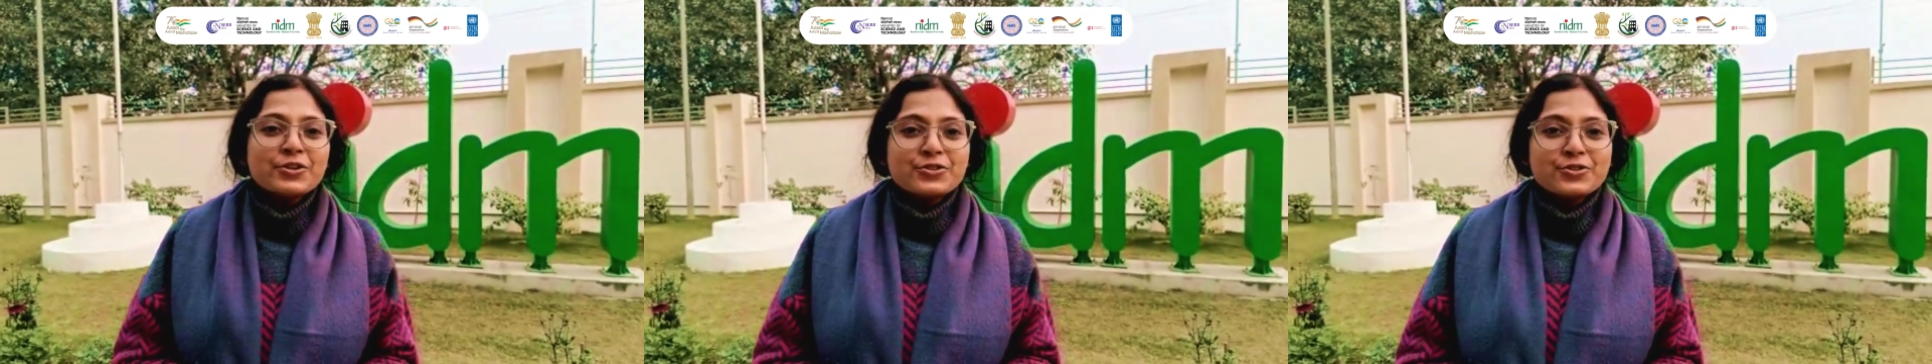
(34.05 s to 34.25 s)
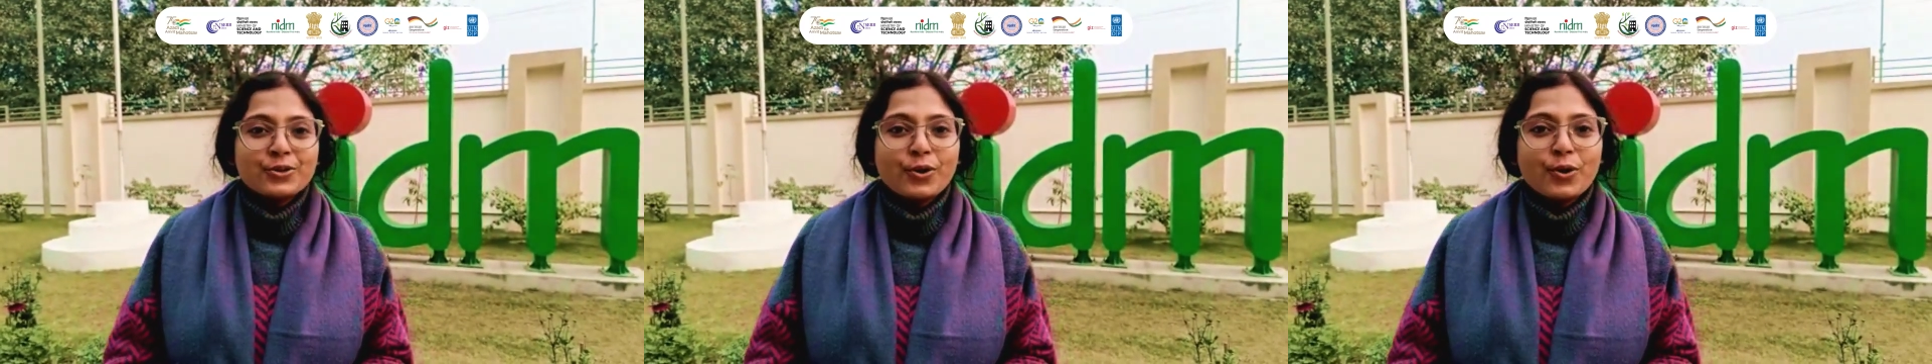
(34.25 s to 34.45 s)

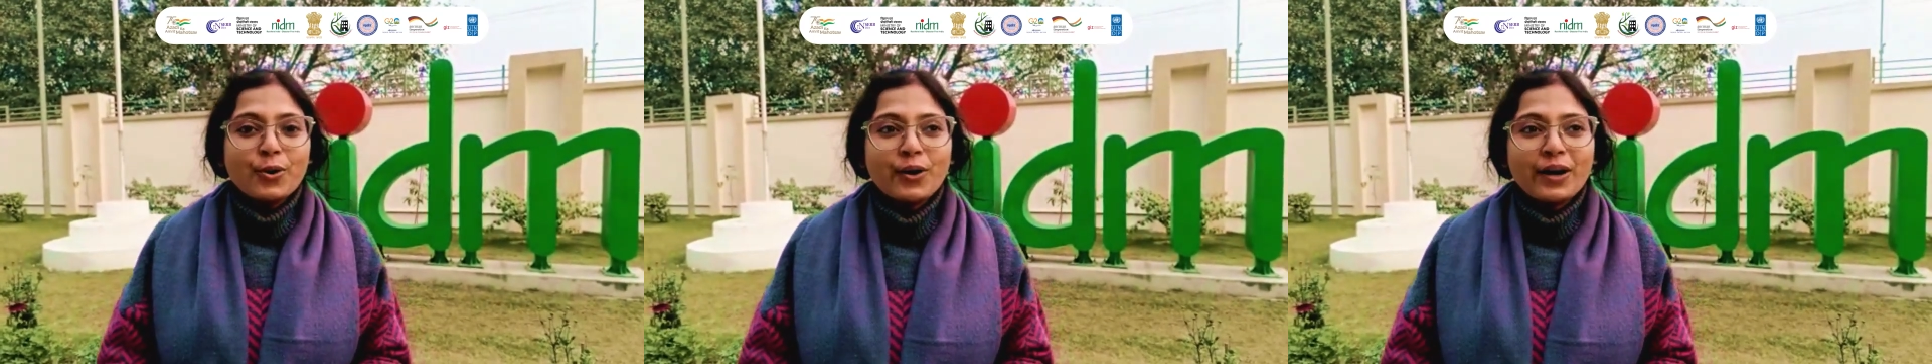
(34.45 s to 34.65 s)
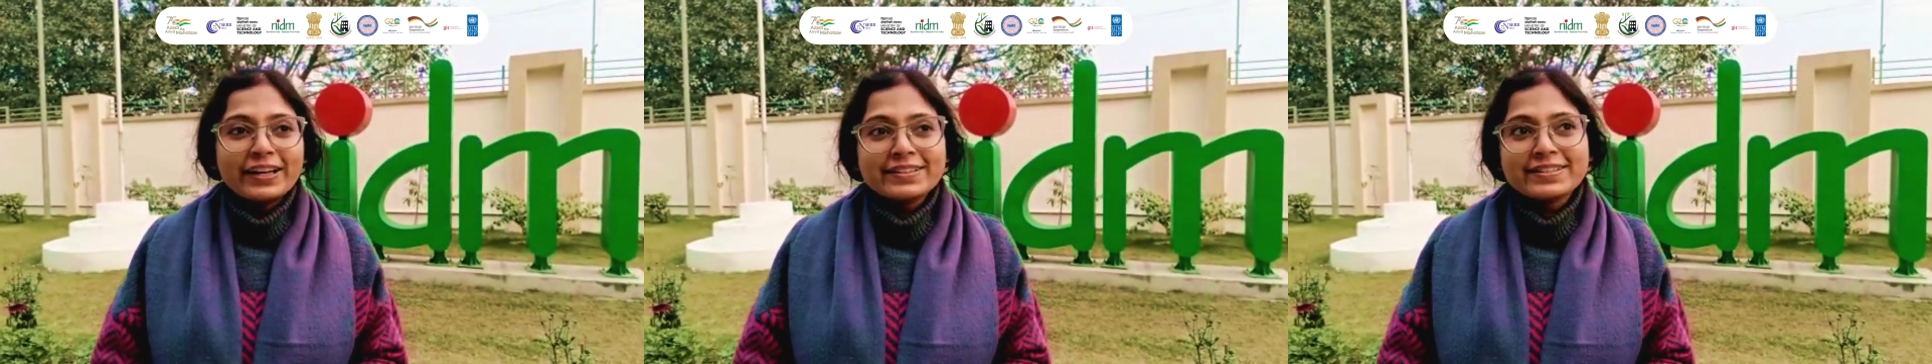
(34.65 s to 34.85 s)

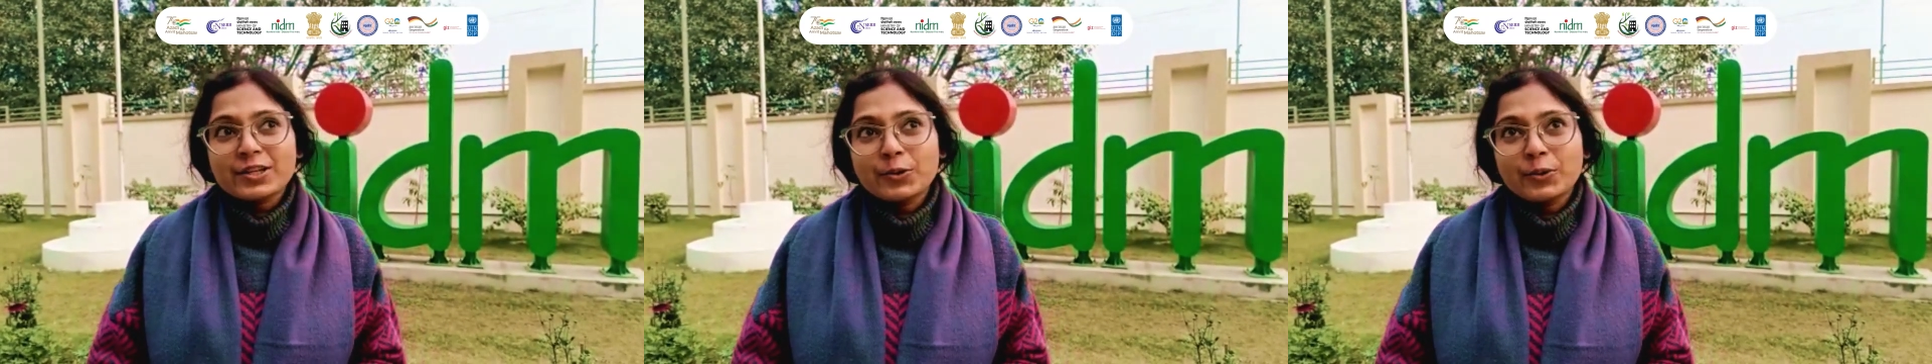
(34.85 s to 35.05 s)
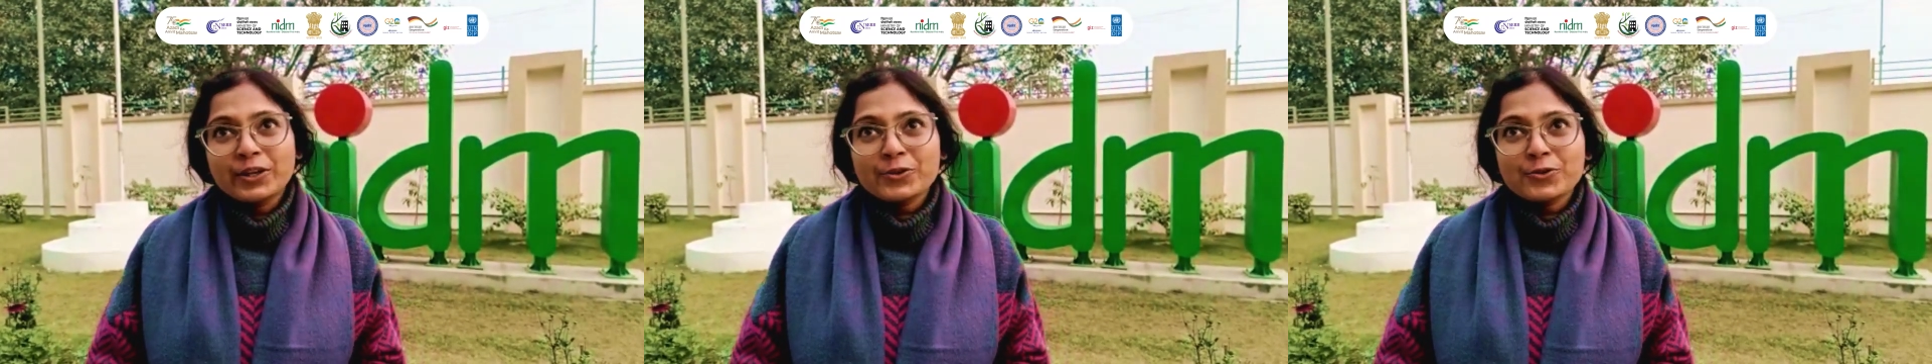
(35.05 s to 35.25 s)
So it's
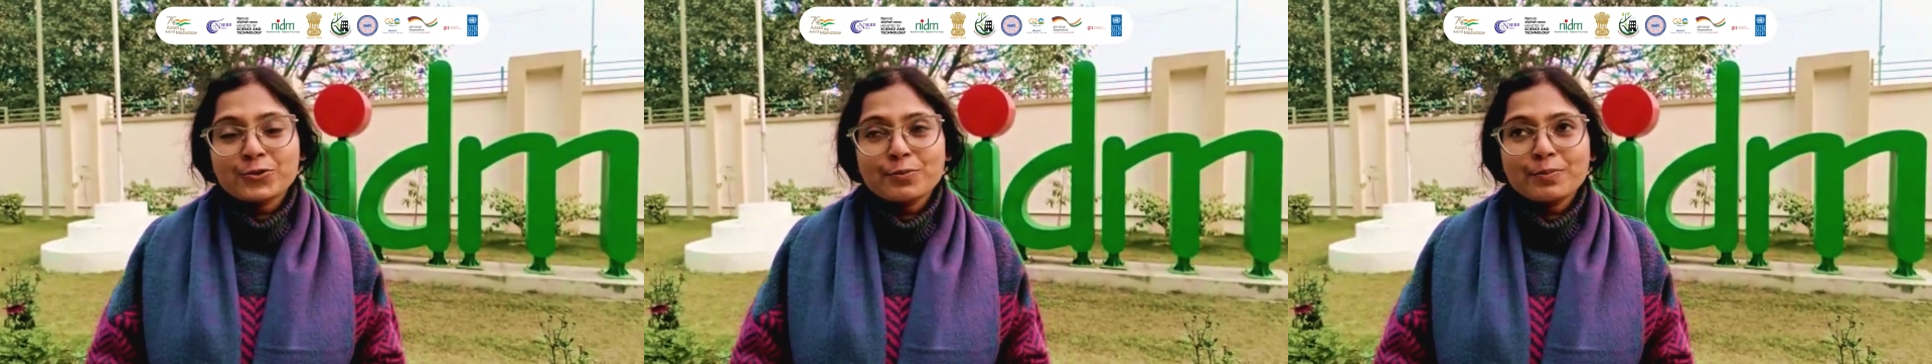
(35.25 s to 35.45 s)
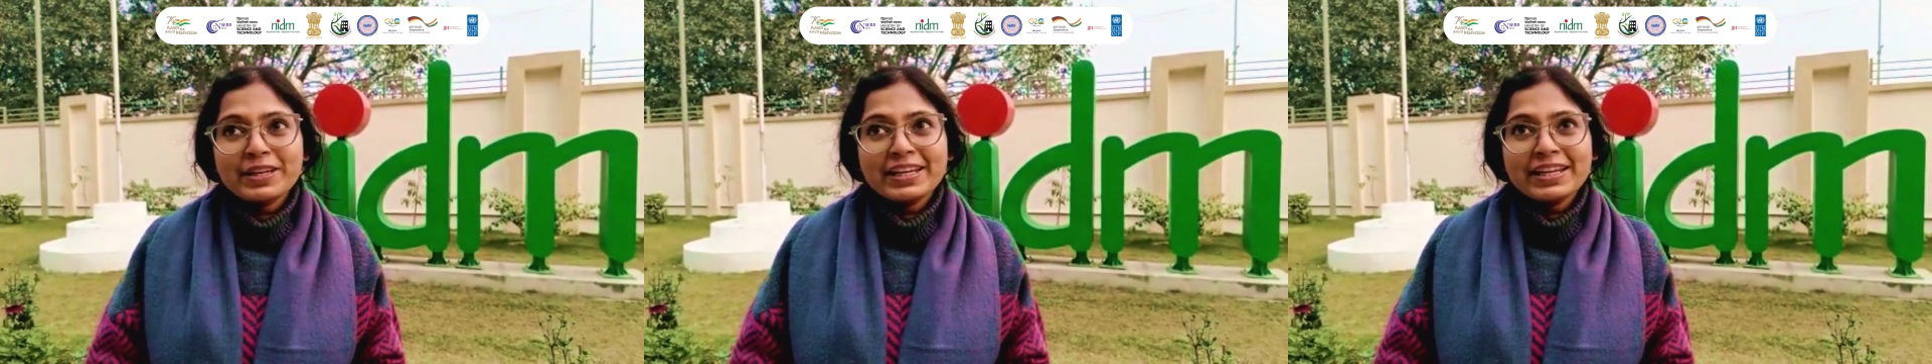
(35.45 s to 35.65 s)
going
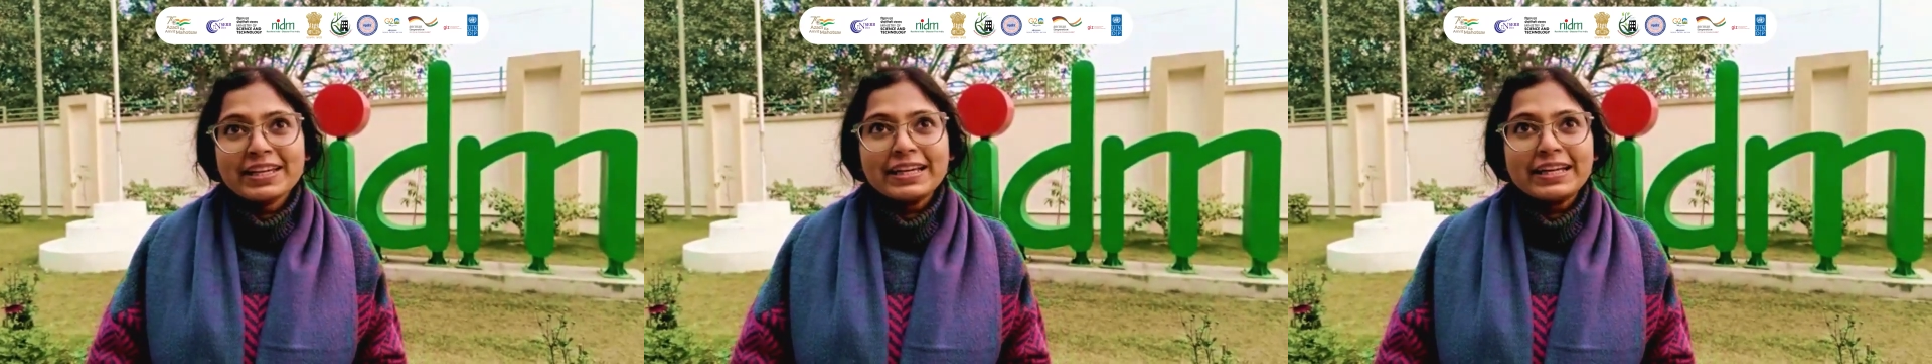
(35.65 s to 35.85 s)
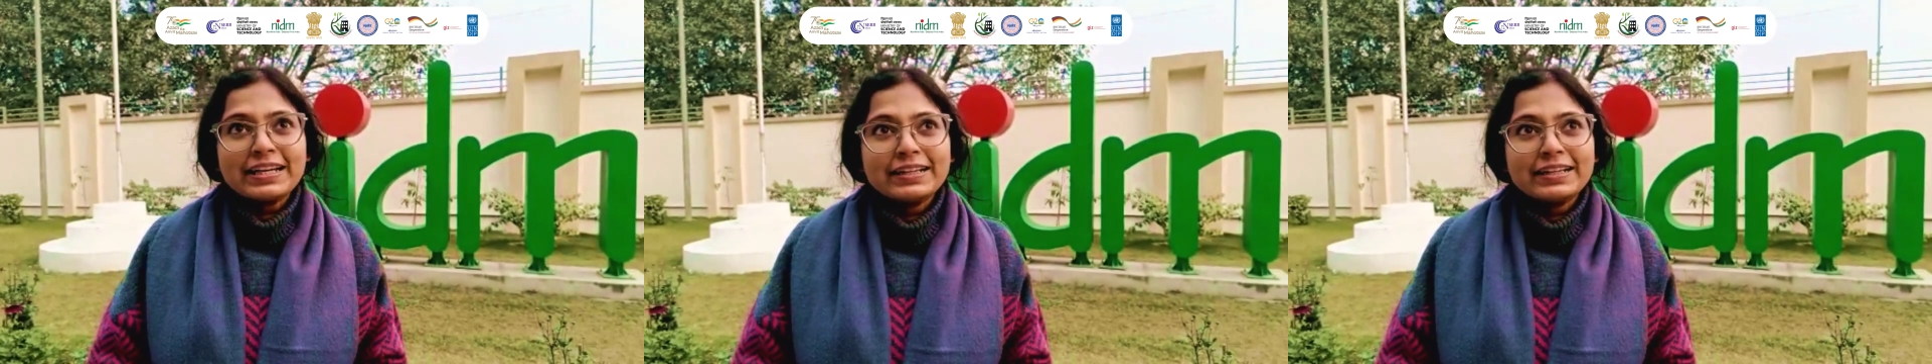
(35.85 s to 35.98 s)
to be